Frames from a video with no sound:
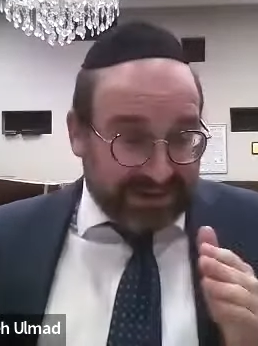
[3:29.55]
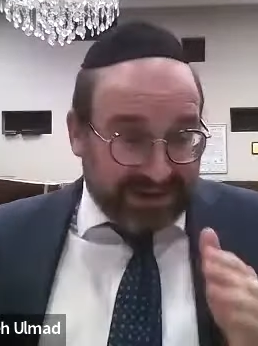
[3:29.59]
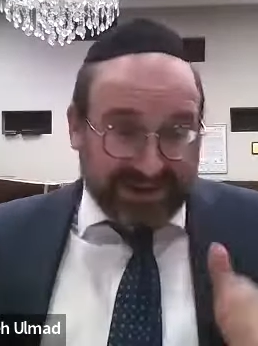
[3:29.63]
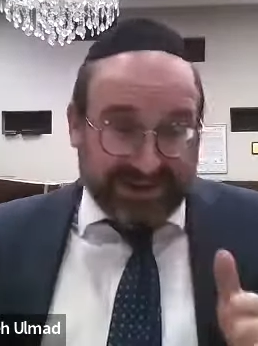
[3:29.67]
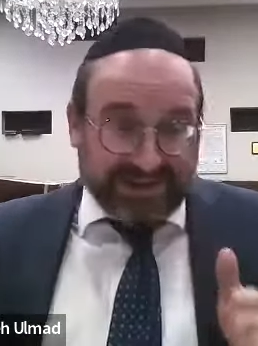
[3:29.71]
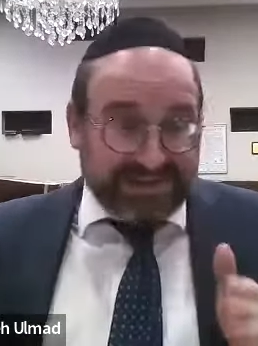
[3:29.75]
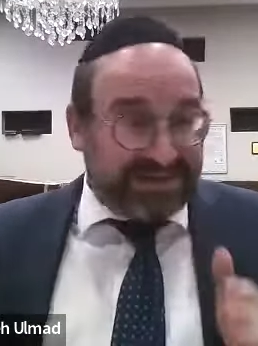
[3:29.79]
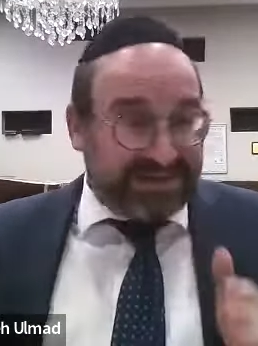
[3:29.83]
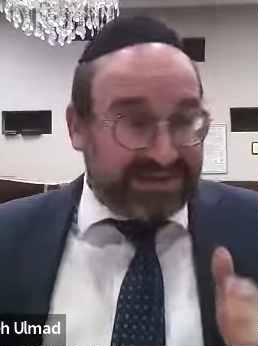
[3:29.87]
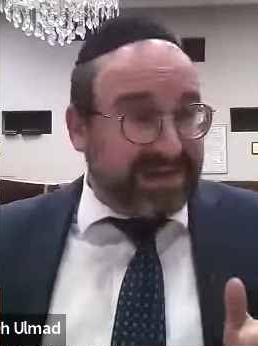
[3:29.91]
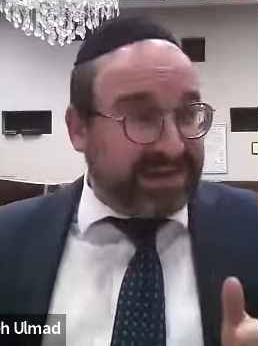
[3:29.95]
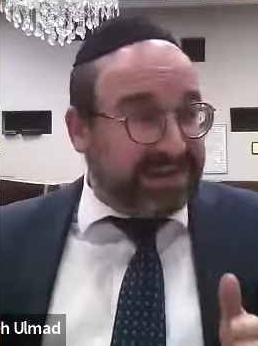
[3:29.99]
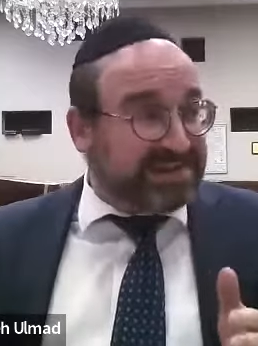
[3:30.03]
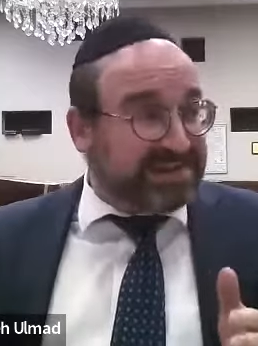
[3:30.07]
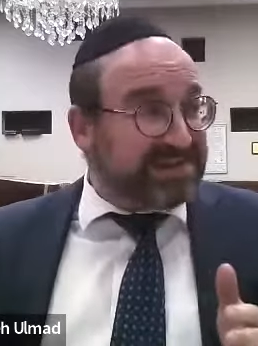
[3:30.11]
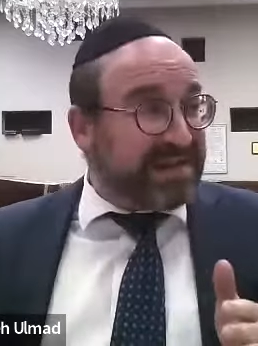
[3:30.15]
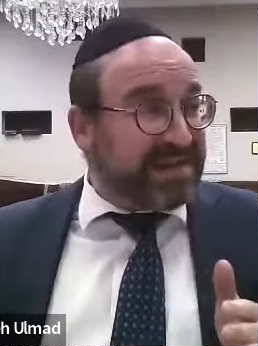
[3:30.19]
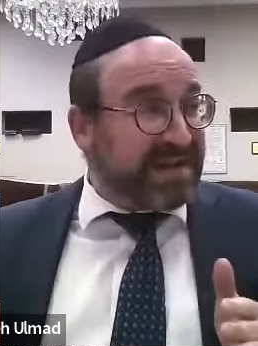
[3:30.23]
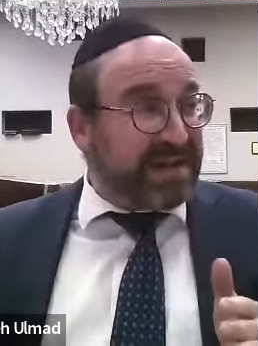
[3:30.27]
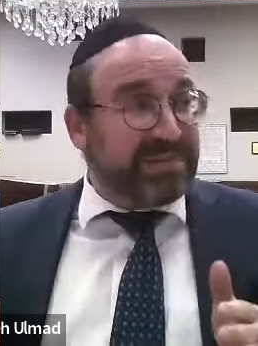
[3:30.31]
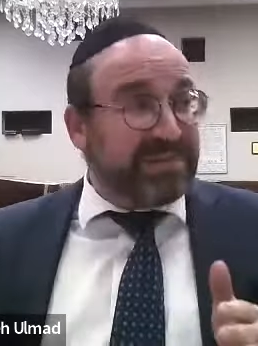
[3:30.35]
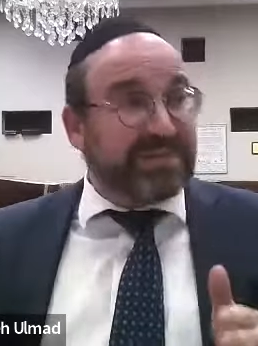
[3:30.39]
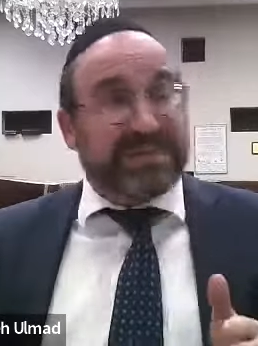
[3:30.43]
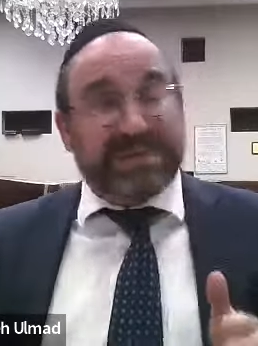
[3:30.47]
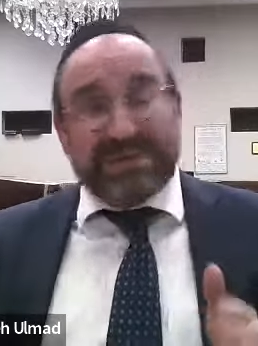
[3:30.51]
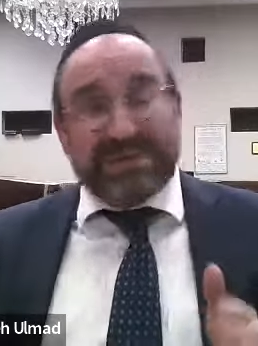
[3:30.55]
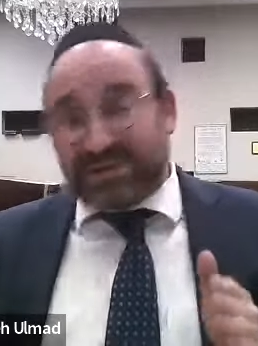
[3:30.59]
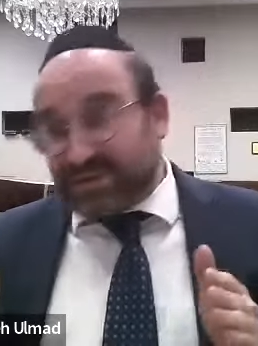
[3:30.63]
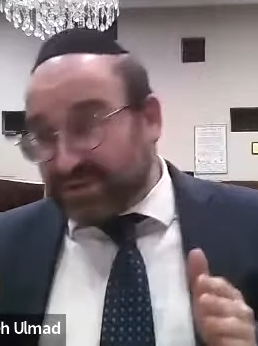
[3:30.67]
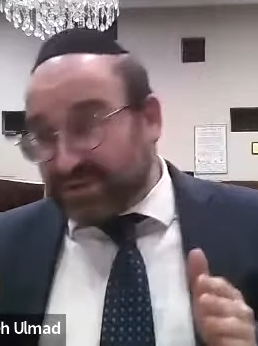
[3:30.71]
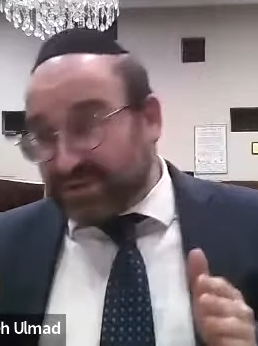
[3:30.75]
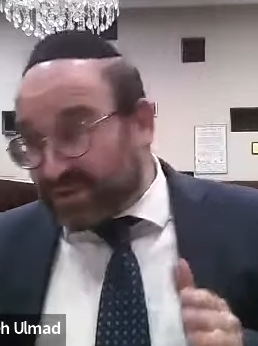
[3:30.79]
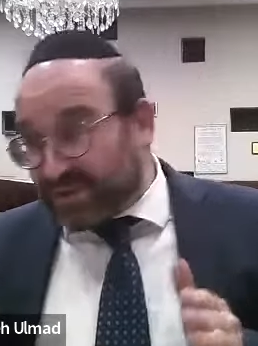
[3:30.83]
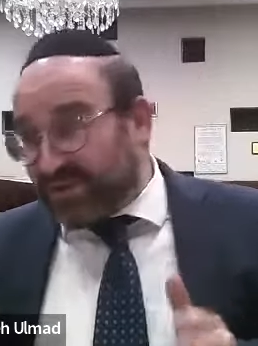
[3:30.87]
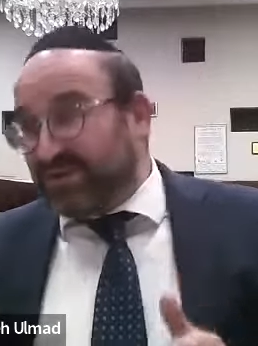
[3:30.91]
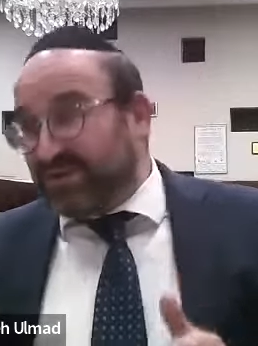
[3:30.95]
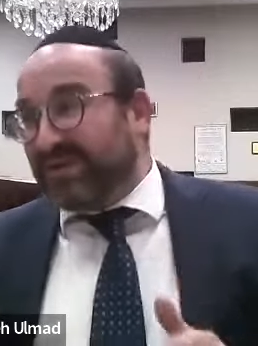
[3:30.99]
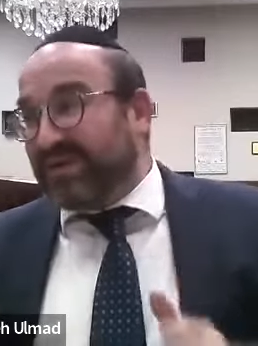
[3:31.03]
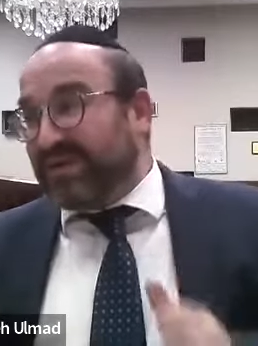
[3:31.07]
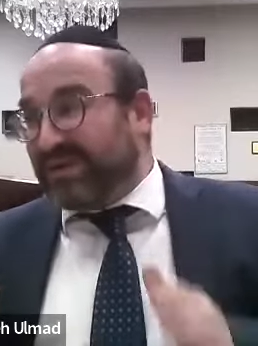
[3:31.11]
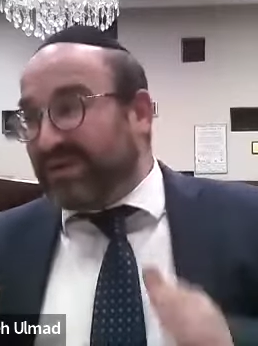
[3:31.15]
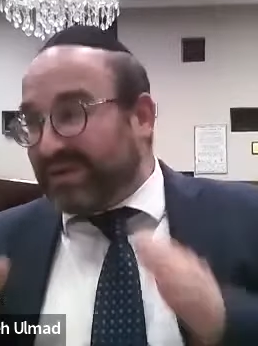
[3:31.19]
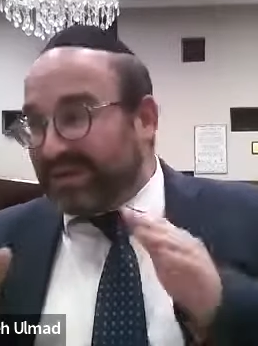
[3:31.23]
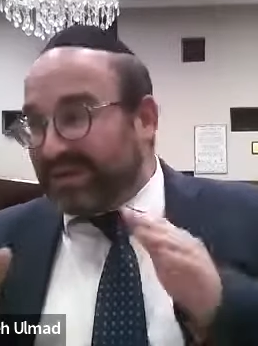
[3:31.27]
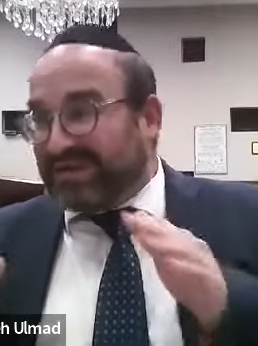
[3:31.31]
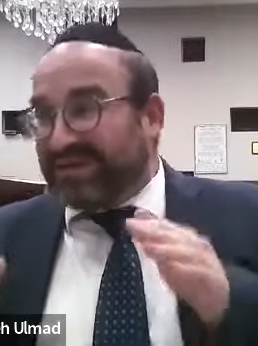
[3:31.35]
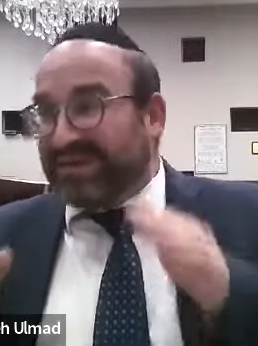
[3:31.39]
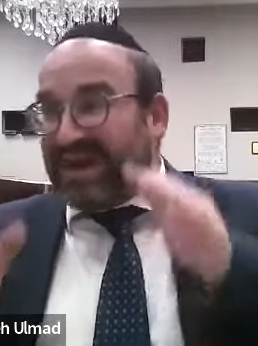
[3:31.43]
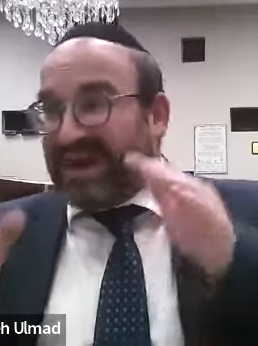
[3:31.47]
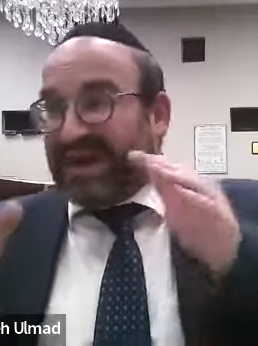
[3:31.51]
yeah, he's a nice guy, but you should know
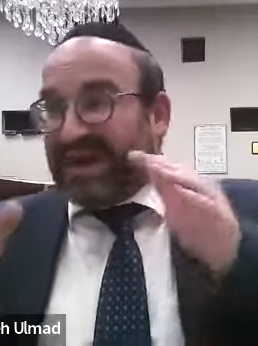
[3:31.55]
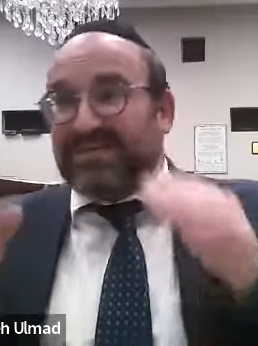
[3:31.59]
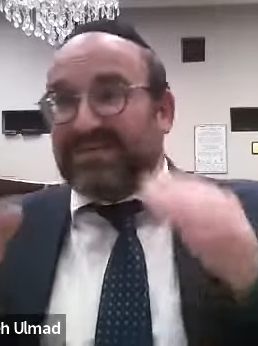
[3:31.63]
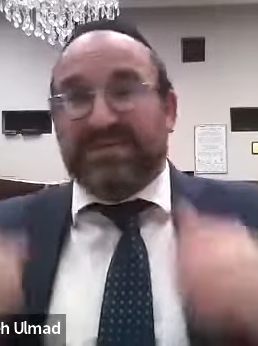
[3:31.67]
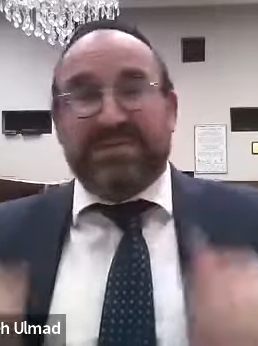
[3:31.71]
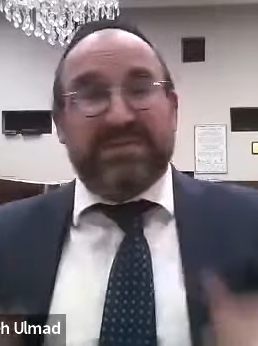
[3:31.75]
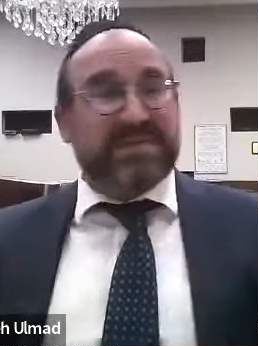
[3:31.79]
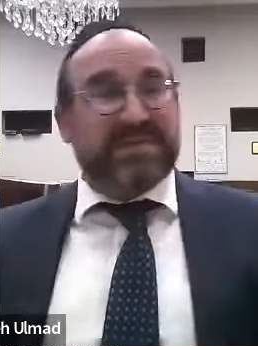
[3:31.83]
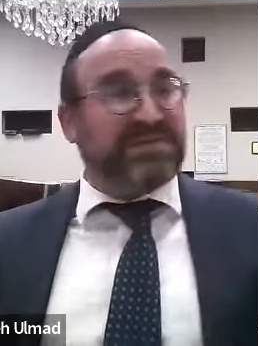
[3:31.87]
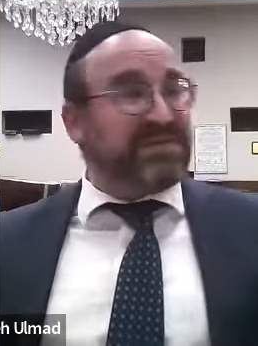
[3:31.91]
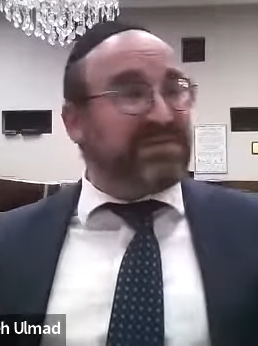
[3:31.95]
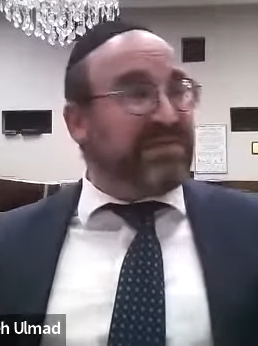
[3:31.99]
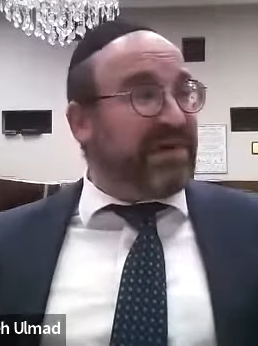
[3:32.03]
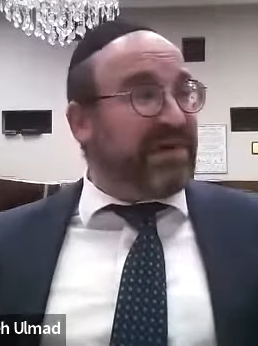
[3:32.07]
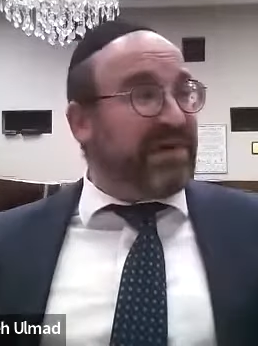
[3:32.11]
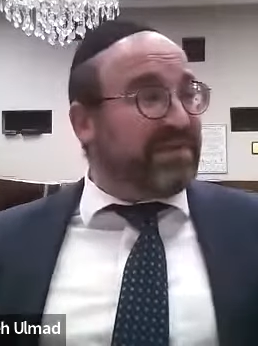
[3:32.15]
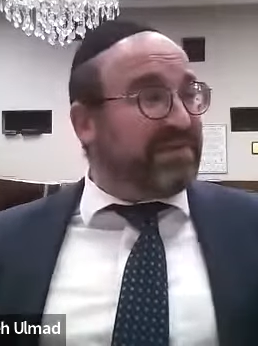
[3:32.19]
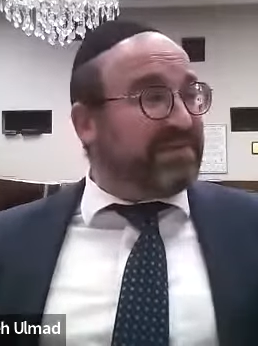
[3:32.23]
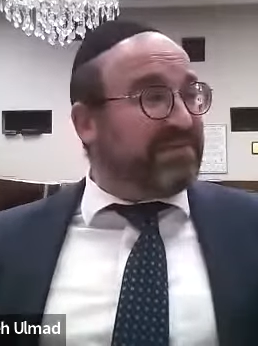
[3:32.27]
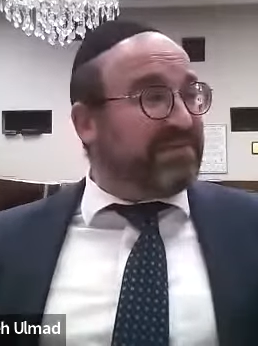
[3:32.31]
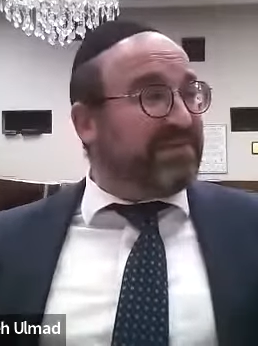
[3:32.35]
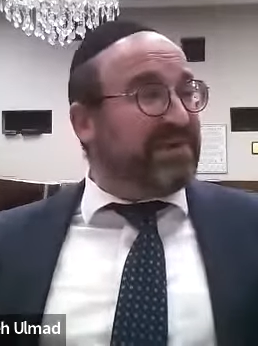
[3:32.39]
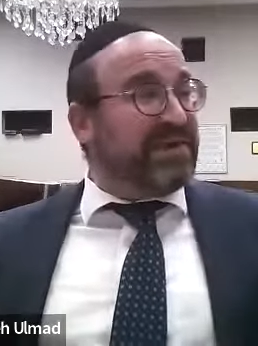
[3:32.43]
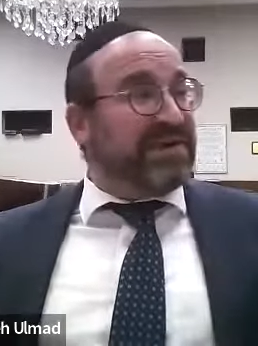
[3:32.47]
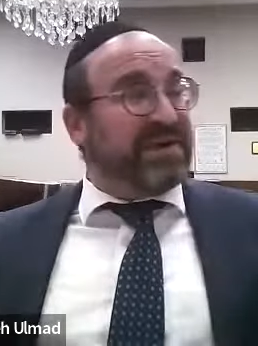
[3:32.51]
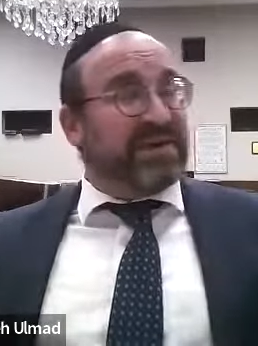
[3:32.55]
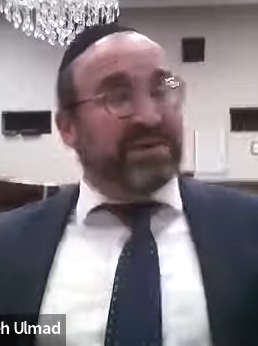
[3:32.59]
hey, eh, he got it from his father.